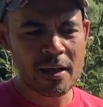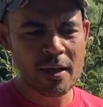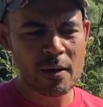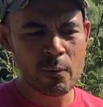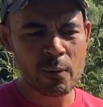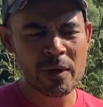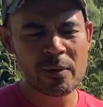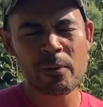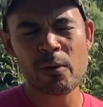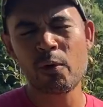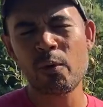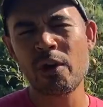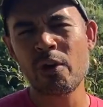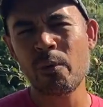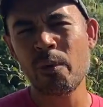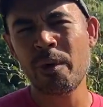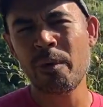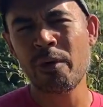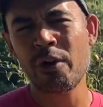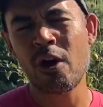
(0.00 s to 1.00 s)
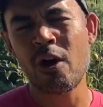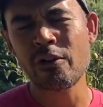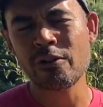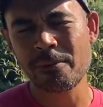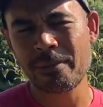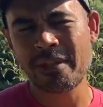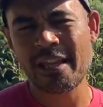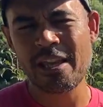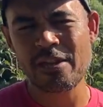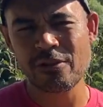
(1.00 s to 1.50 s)
we would also
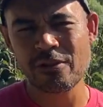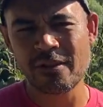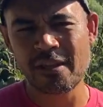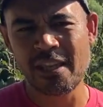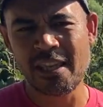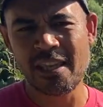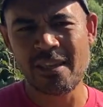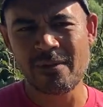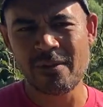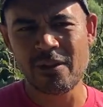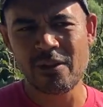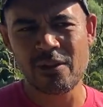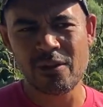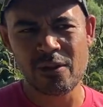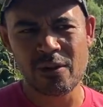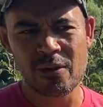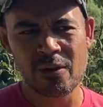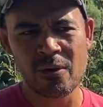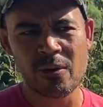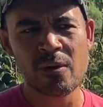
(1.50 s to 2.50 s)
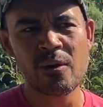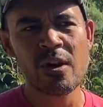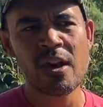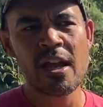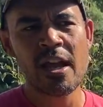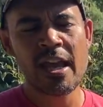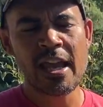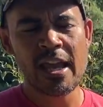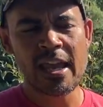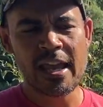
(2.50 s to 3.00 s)
potentially even do
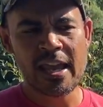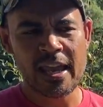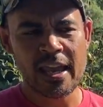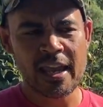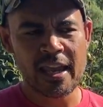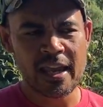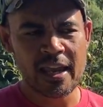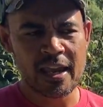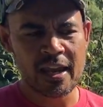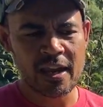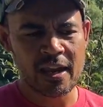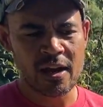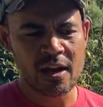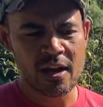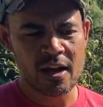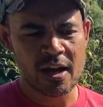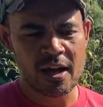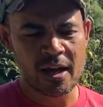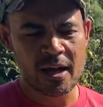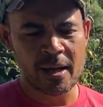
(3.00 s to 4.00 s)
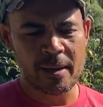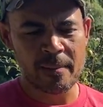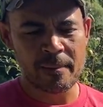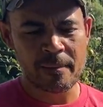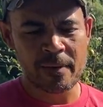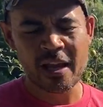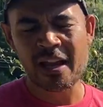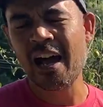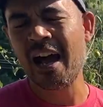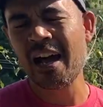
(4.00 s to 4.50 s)
a
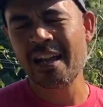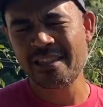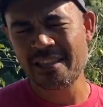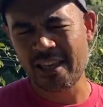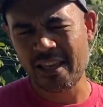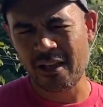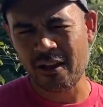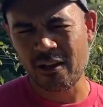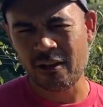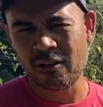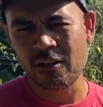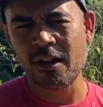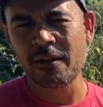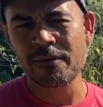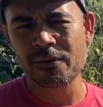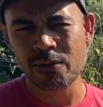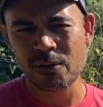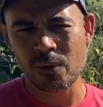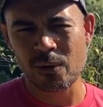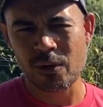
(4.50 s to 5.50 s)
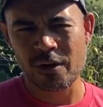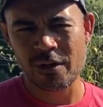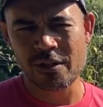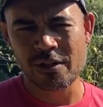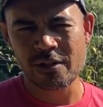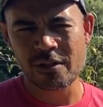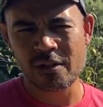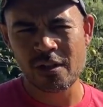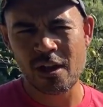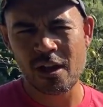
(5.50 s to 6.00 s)
cocktail of
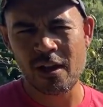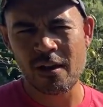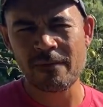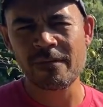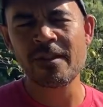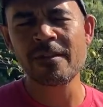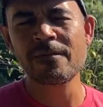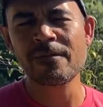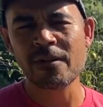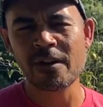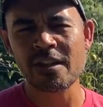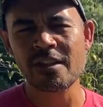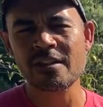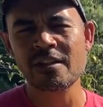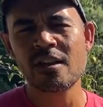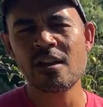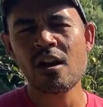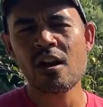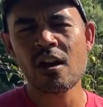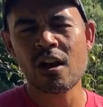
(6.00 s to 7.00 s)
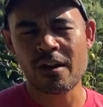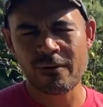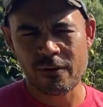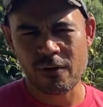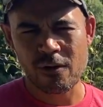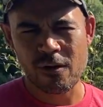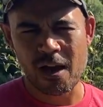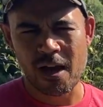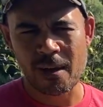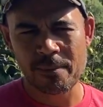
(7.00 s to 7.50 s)
sorts of different cover
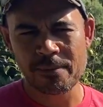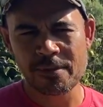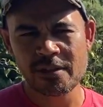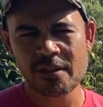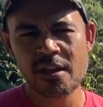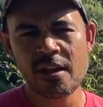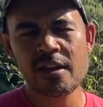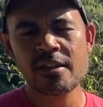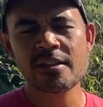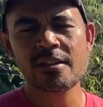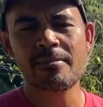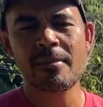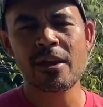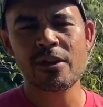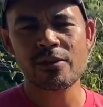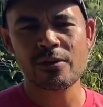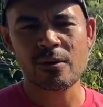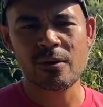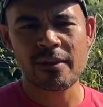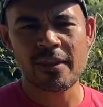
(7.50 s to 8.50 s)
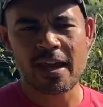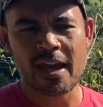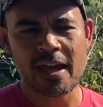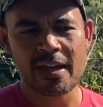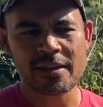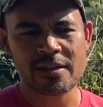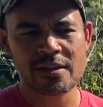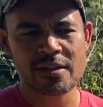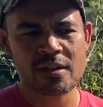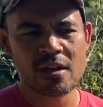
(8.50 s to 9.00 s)
crops to make sure that
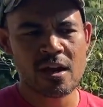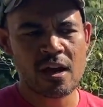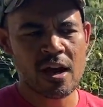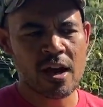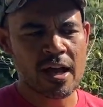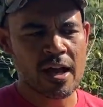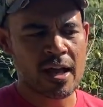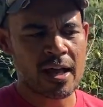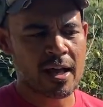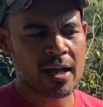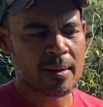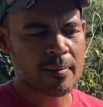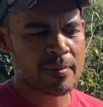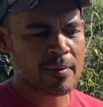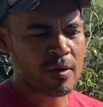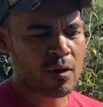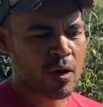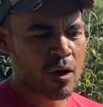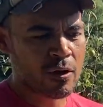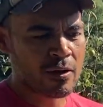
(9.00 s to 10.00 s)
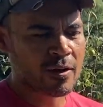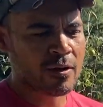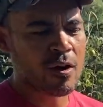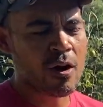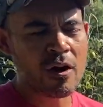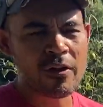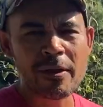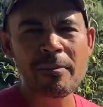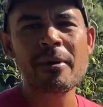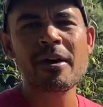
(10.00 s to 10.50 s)

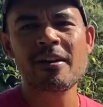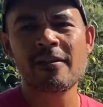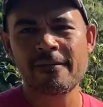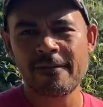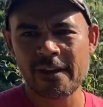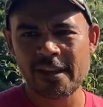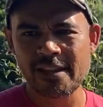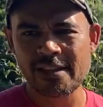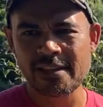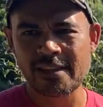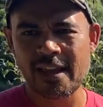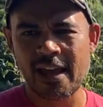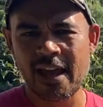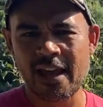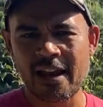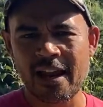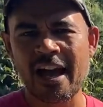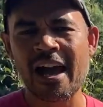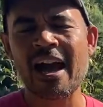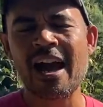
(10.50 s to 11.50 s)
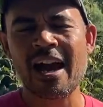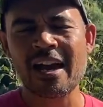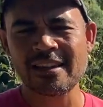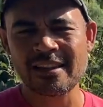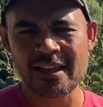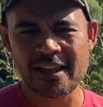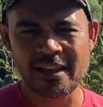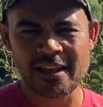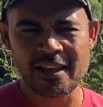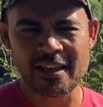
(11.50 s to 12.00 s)
all the benefits that I
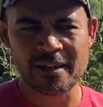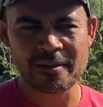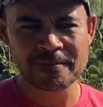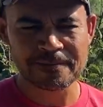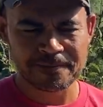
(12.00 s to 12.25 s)
highlighted